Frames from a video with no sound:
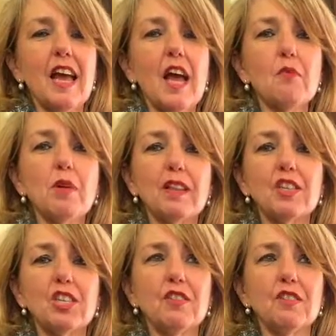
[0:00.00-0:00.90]
and one of the
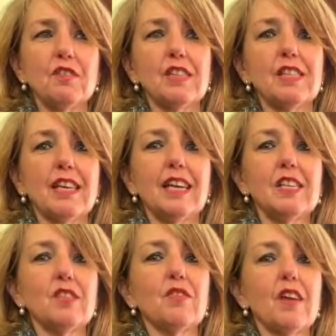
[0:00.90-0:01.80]
Chief
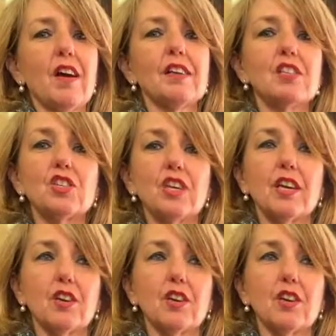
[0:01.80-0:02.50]
Investigators of the Ask Share